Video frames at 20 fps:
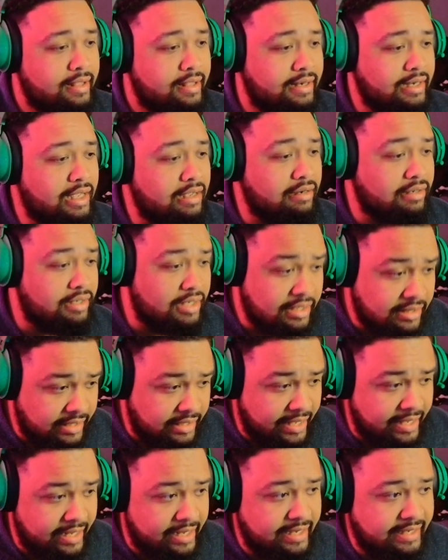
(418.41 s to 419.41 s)
Now, the good
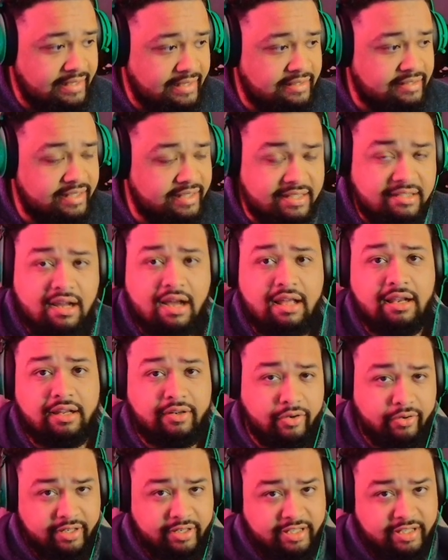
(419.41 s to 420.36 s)
thing is this Call of Duty is